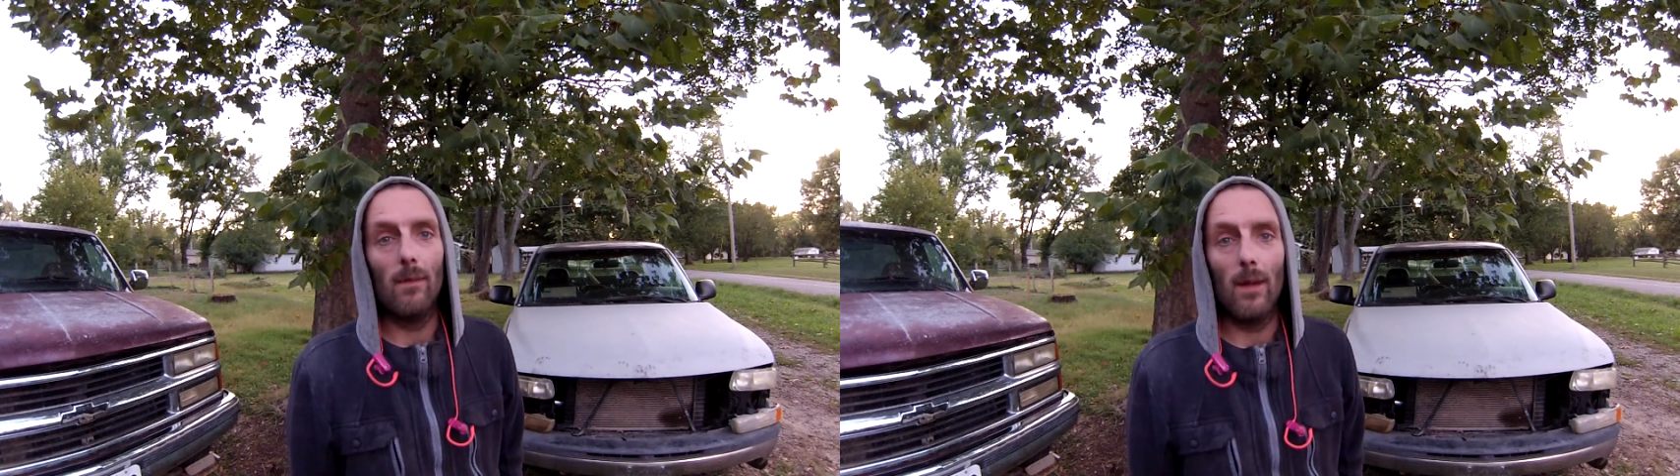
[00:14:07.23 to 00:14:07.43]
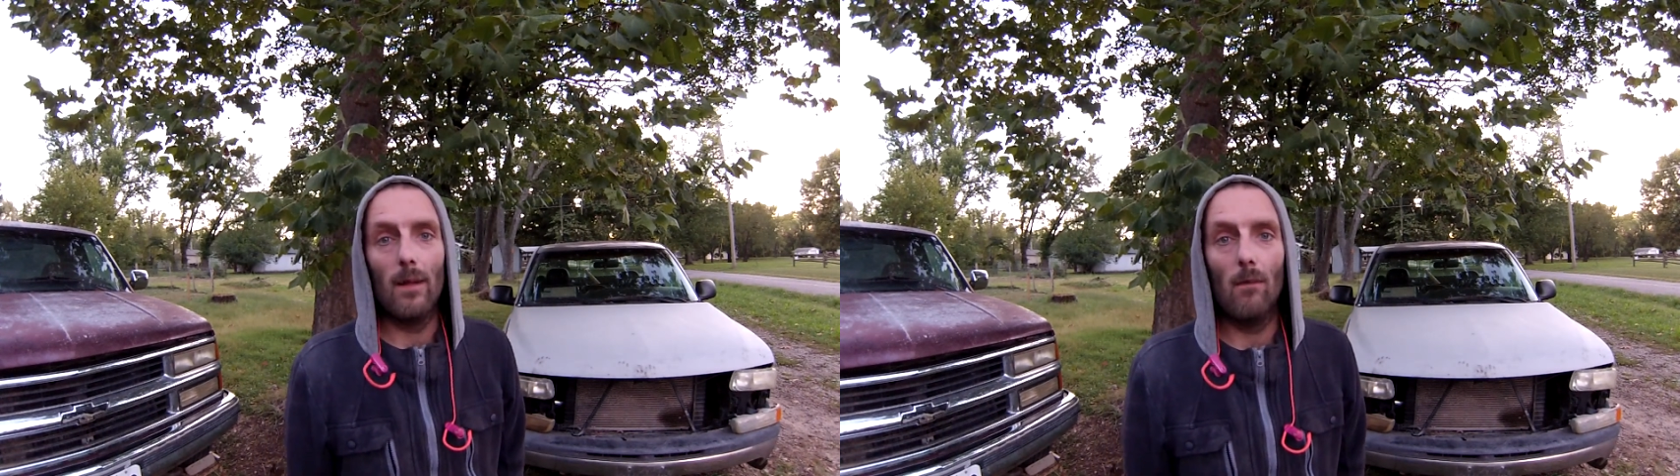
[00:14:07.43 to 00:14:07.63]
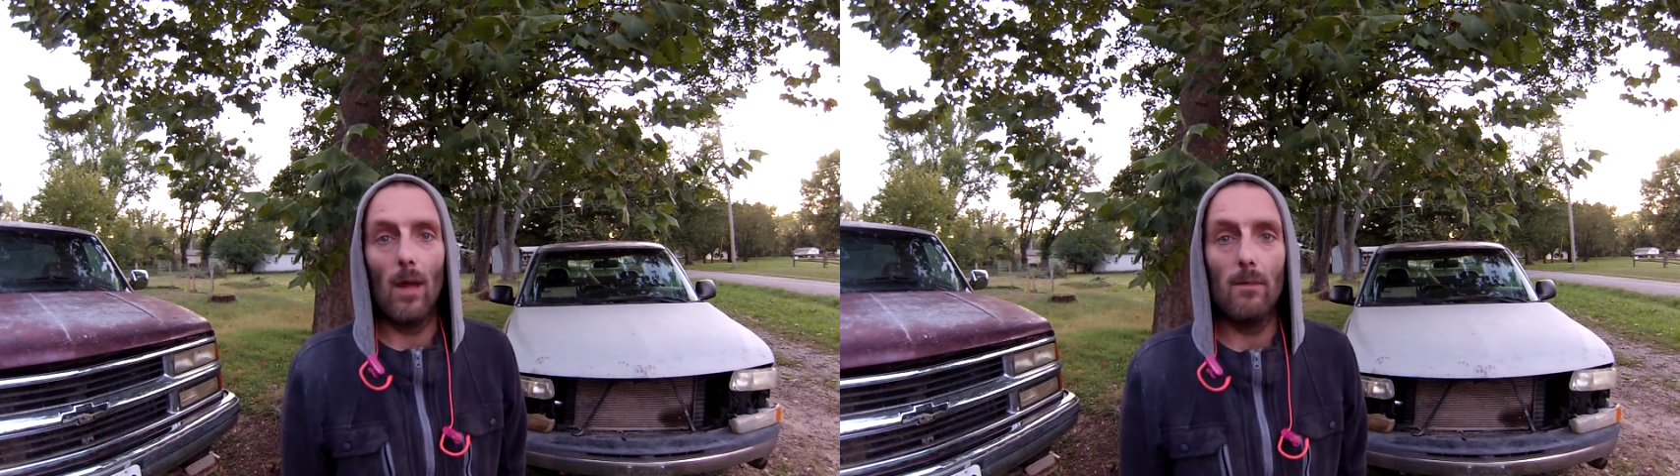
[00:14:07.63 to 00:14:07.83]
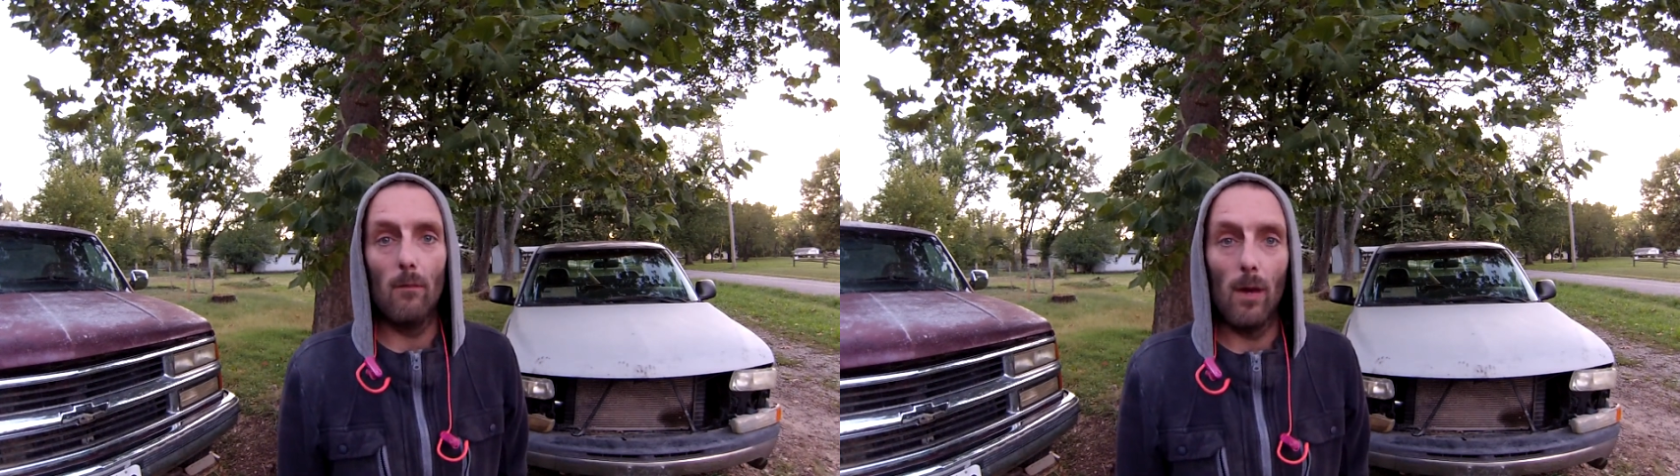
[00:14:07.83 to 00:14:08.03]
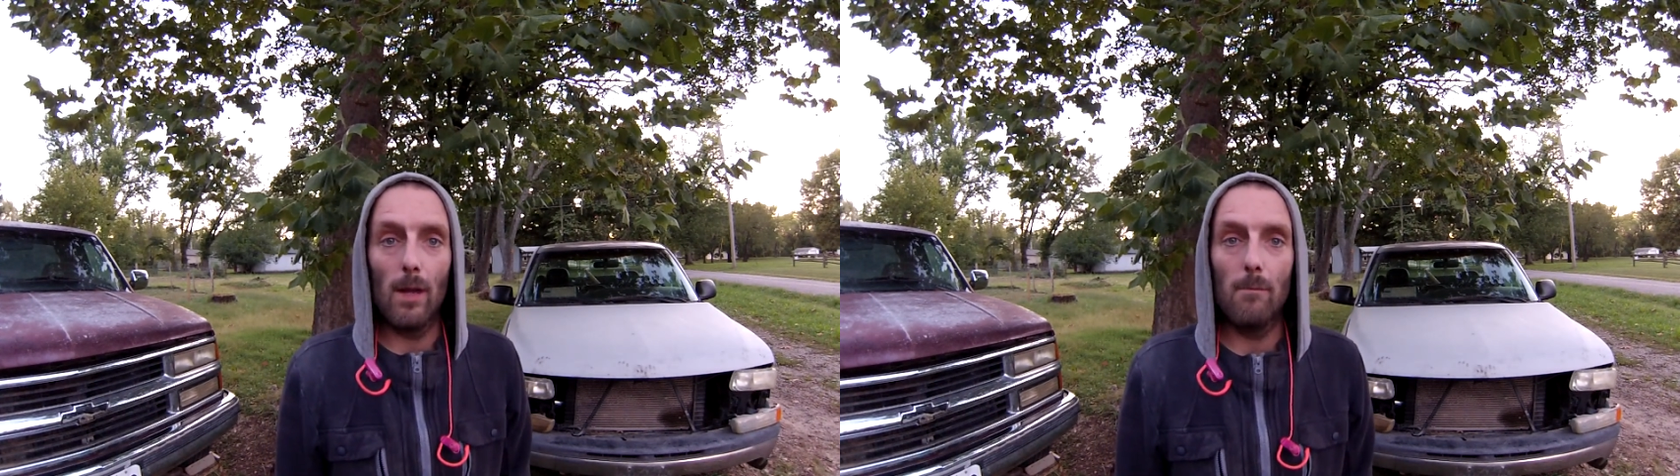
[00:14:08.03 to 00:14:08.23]
that I don't have a
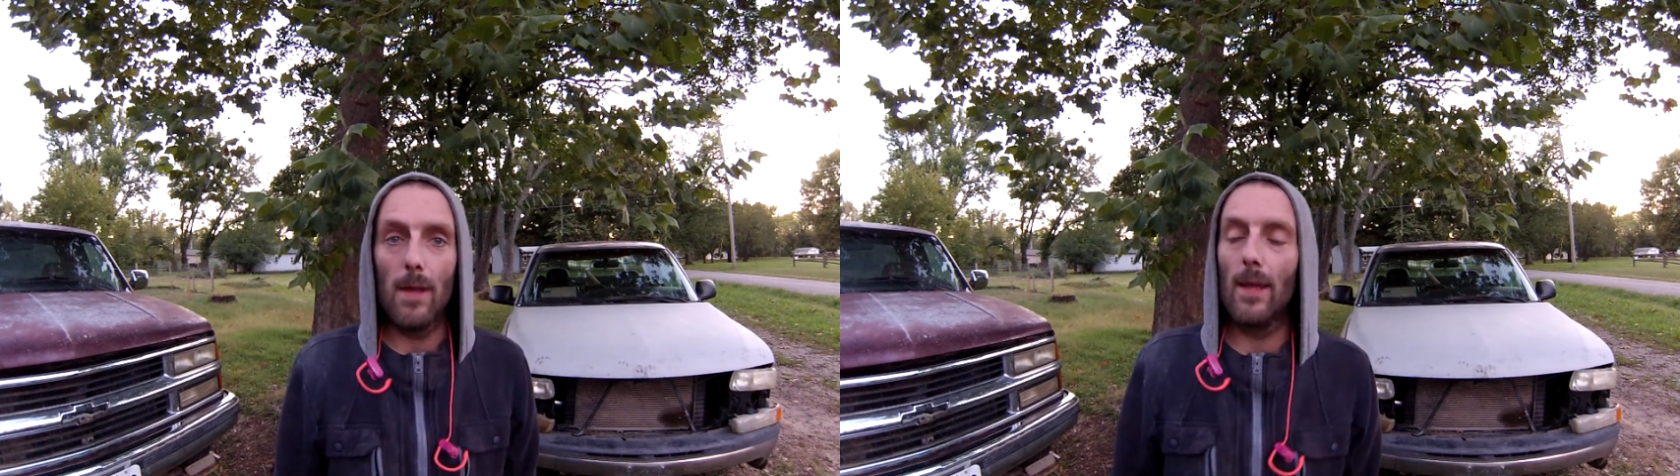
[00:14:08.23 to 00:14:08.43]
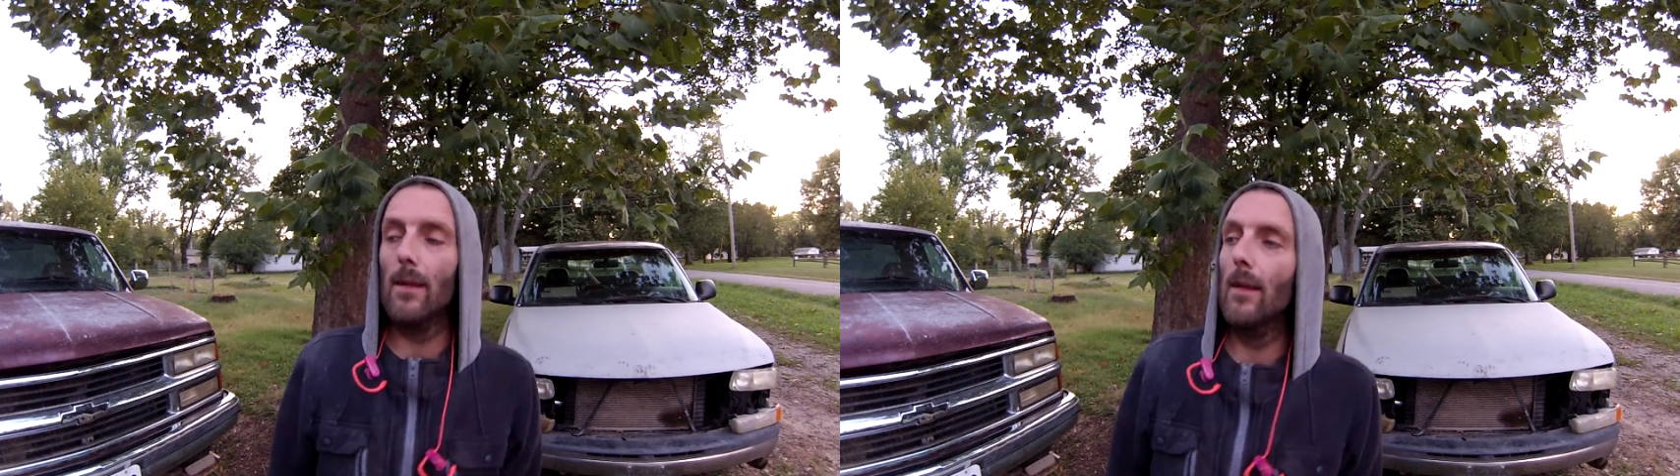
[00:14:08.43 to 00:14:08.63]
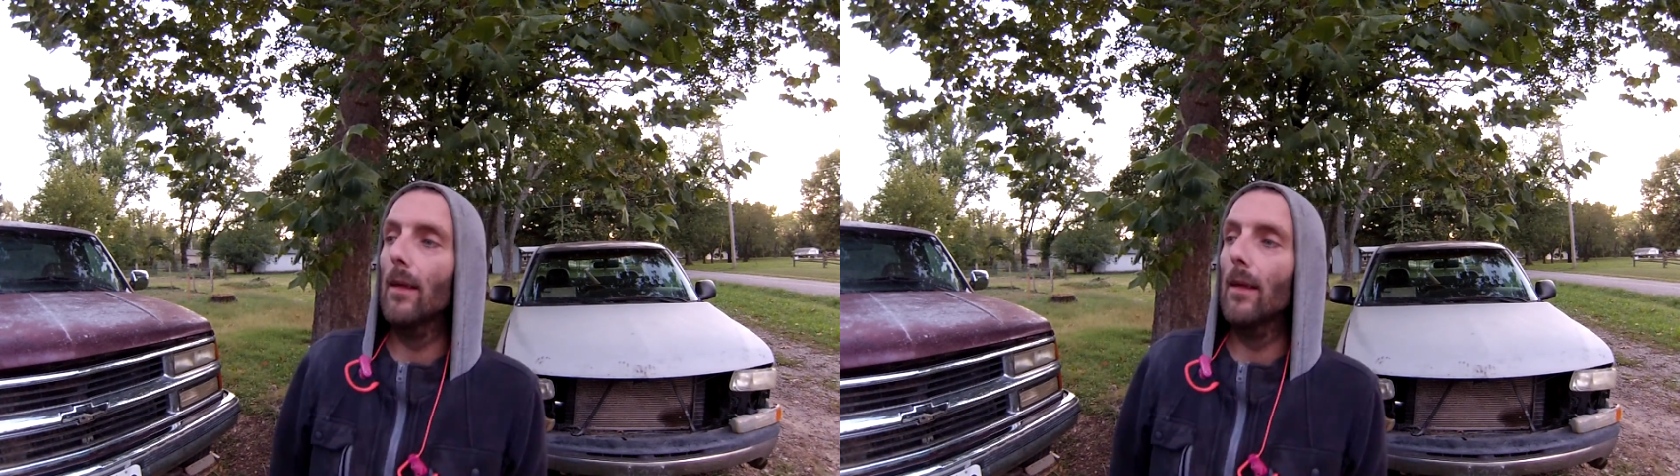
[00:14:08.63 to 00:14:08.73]
wideband.